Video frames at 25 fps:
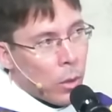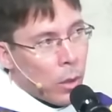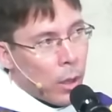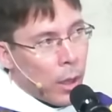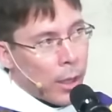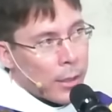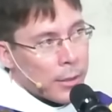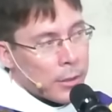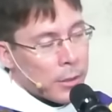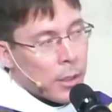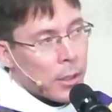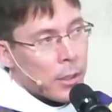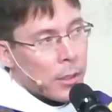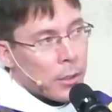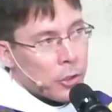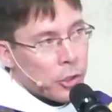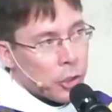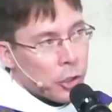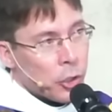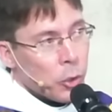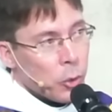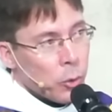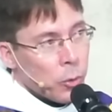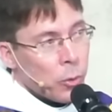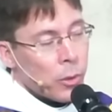as
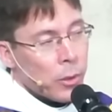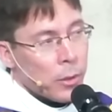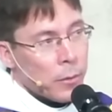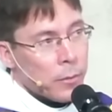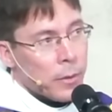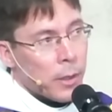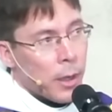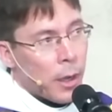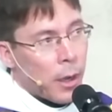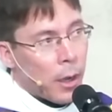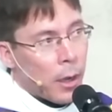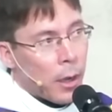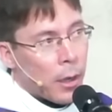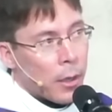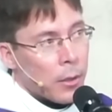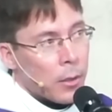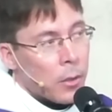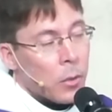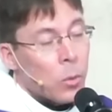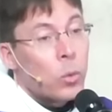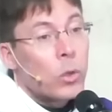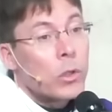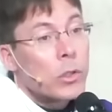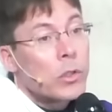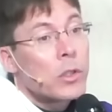children of God,
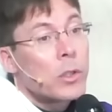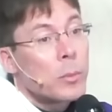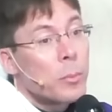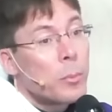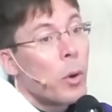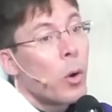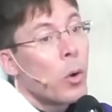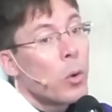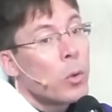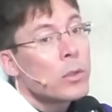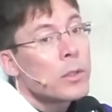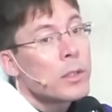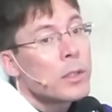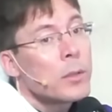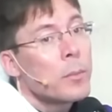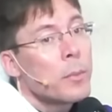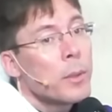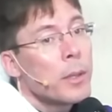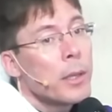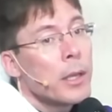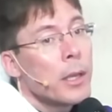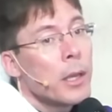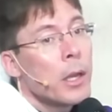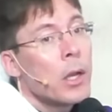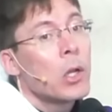we're supposed to
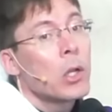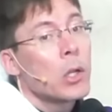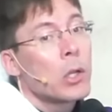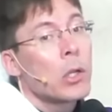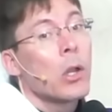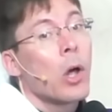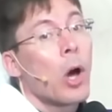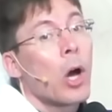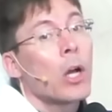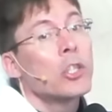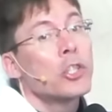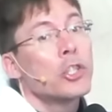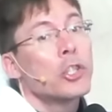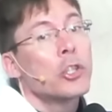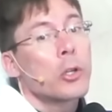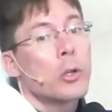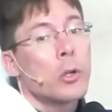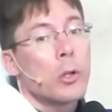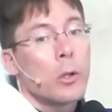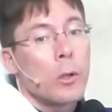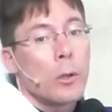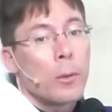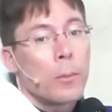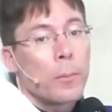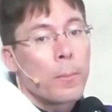be
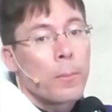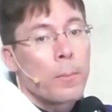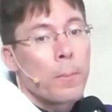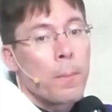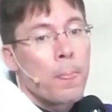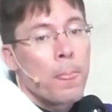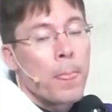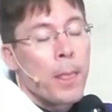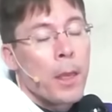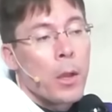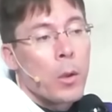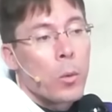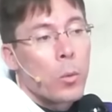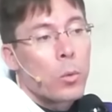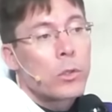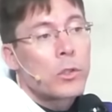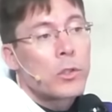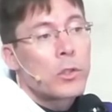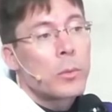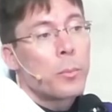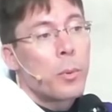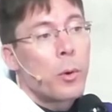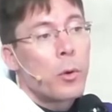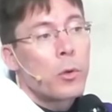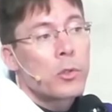logical. We're
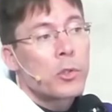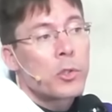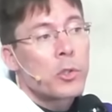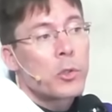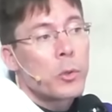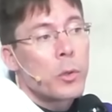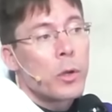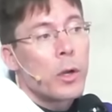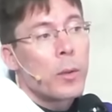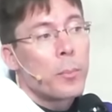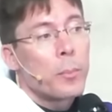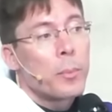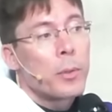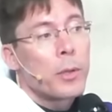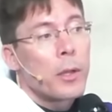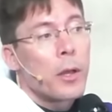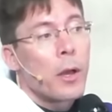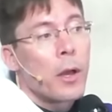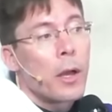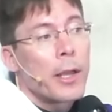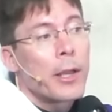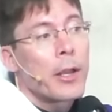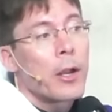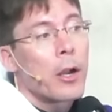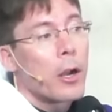supposed to
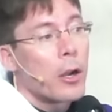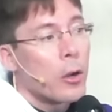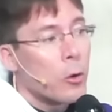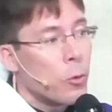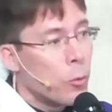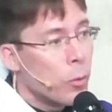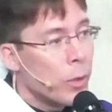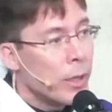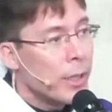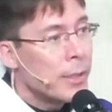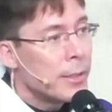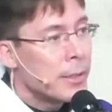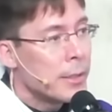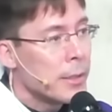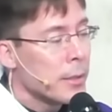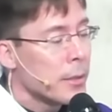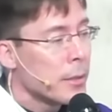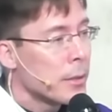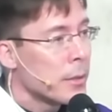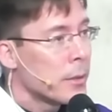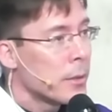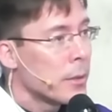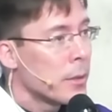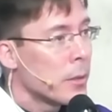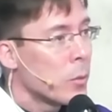apply our
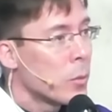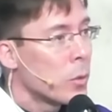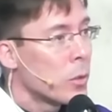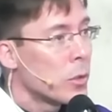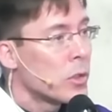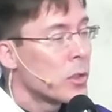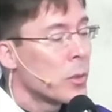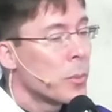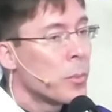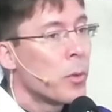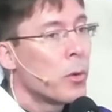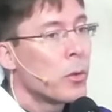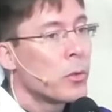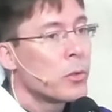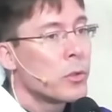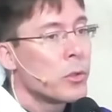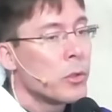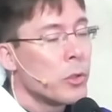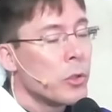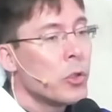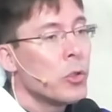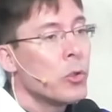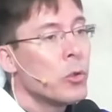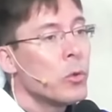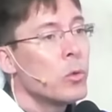reason we're supposed to
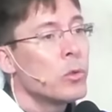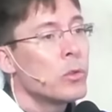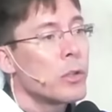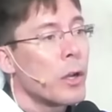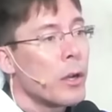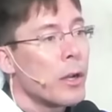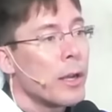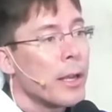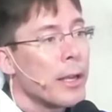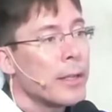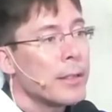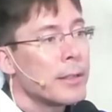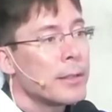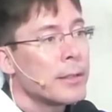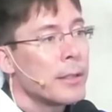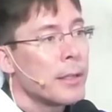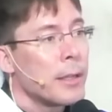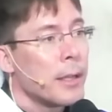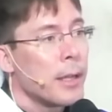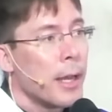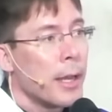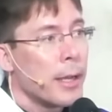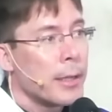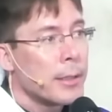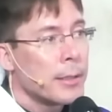use our
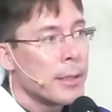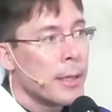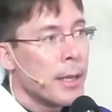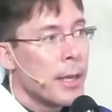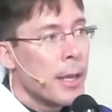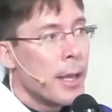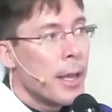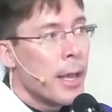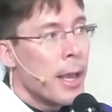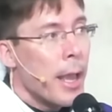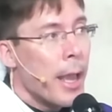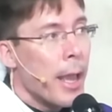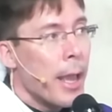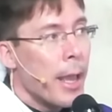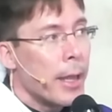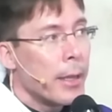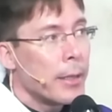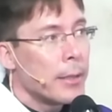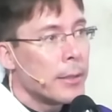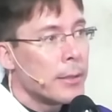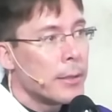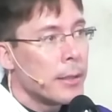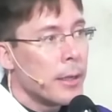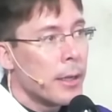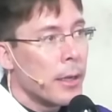intellect
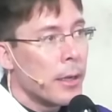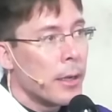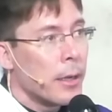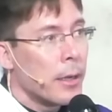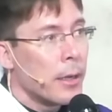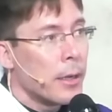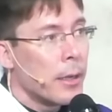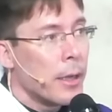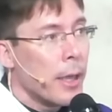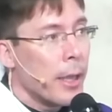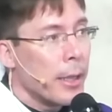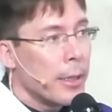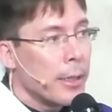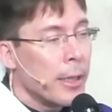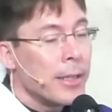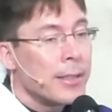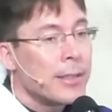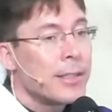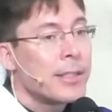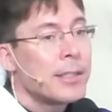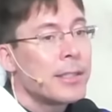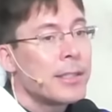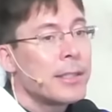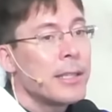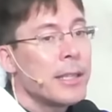and, uh, and, and,
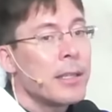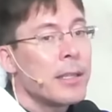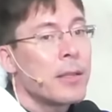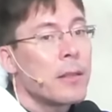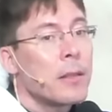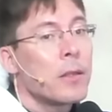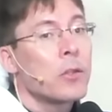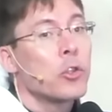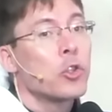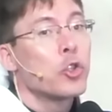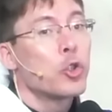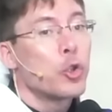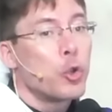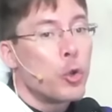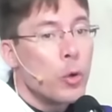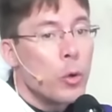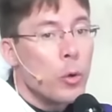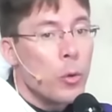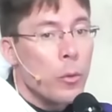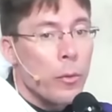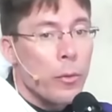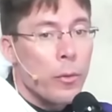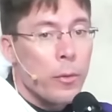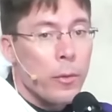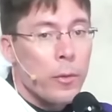seek the
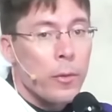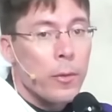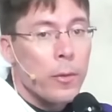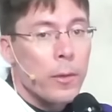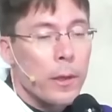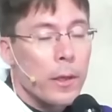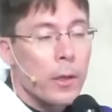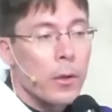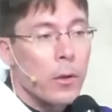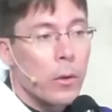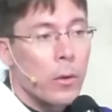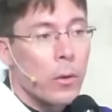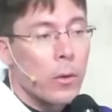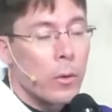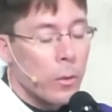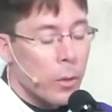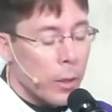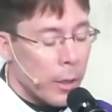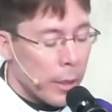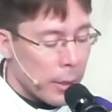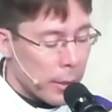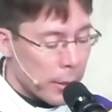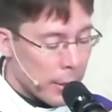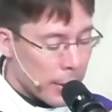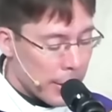truth, you know,
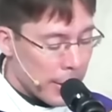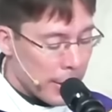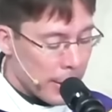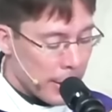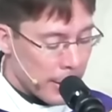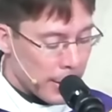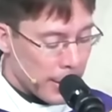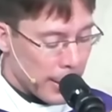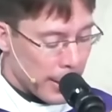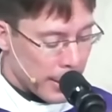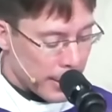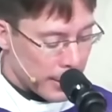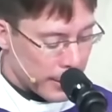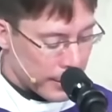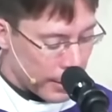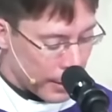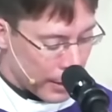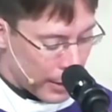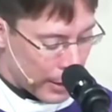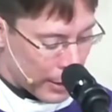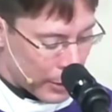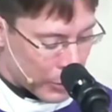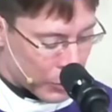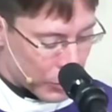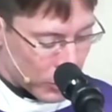in, a, in an
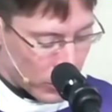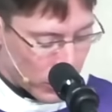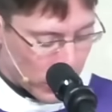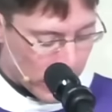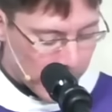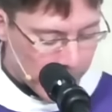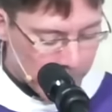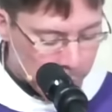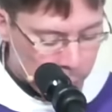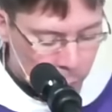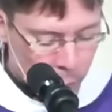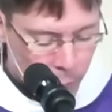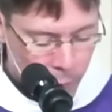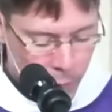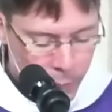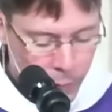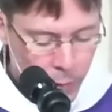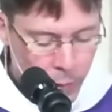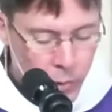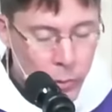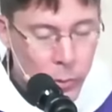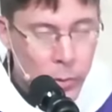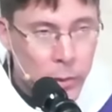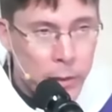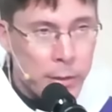intellectual way. It's one of our
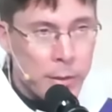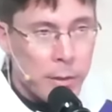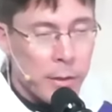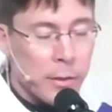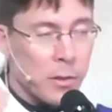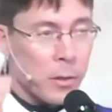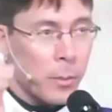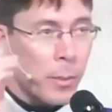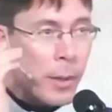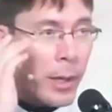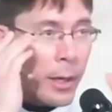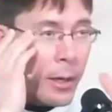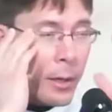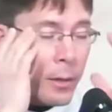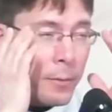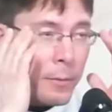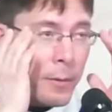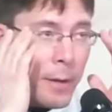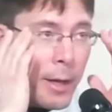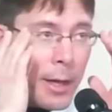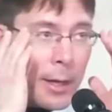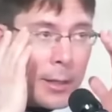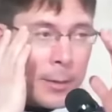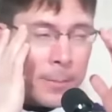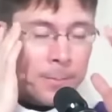duties. As a matter of
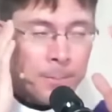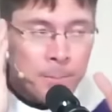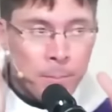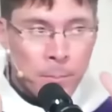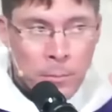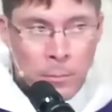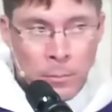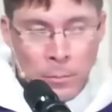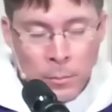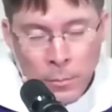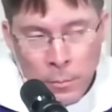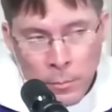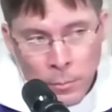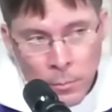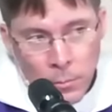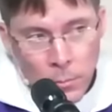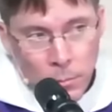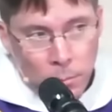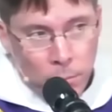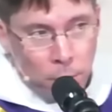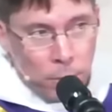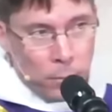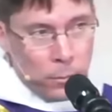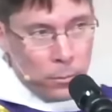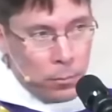fact,
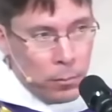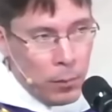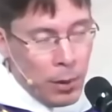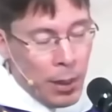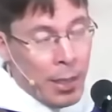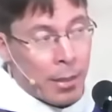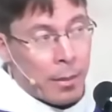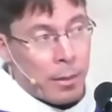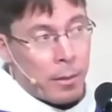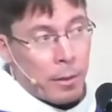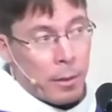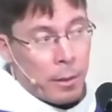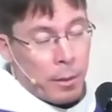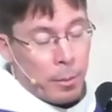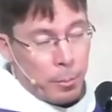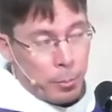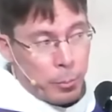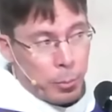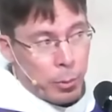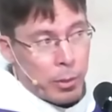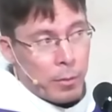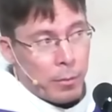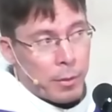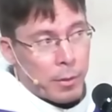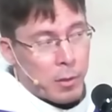at the
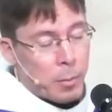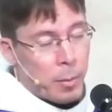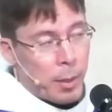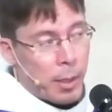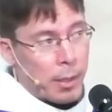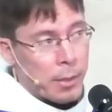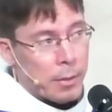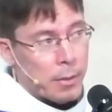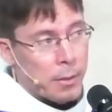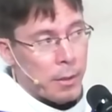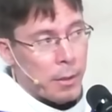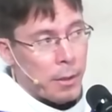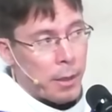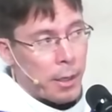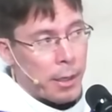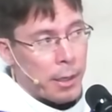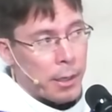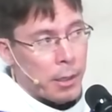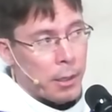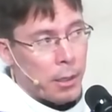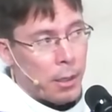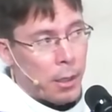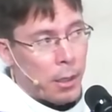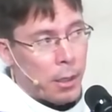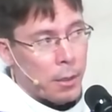previous Mass, the 9
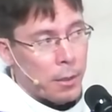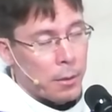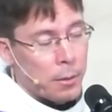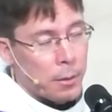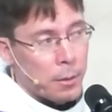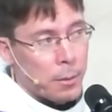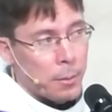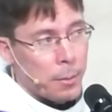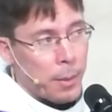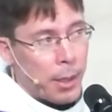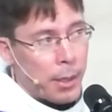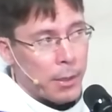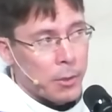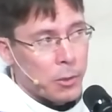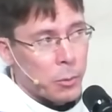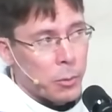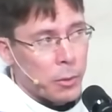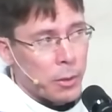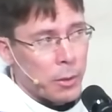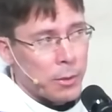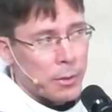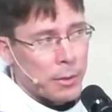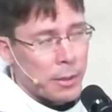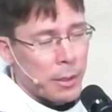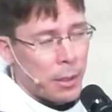o'clock Mass, we
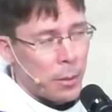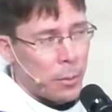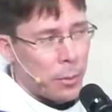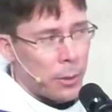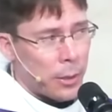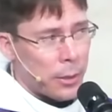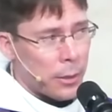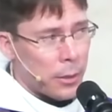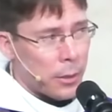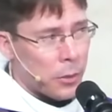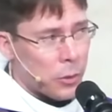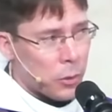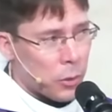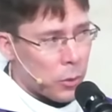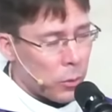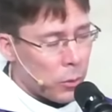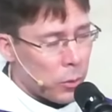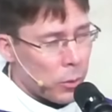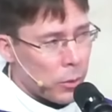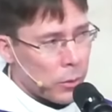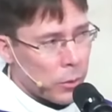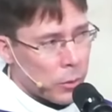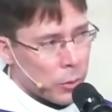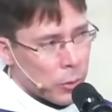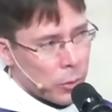celebrated the
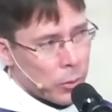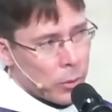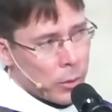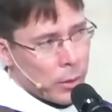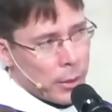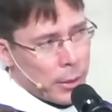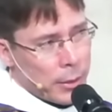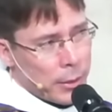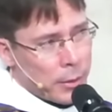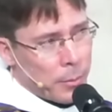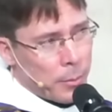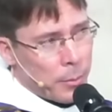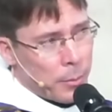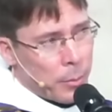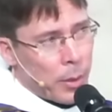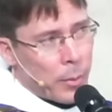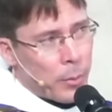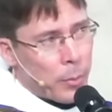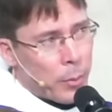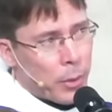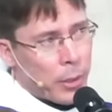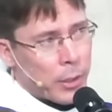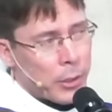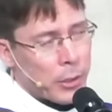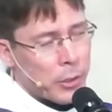scrutinies in
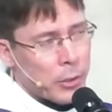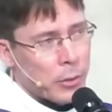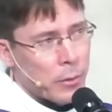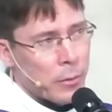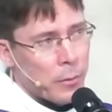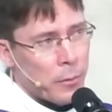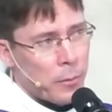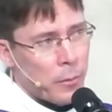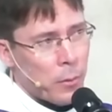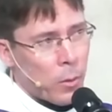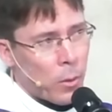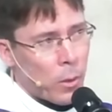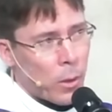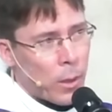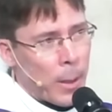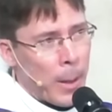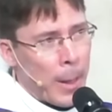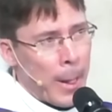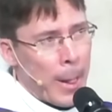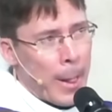preparation for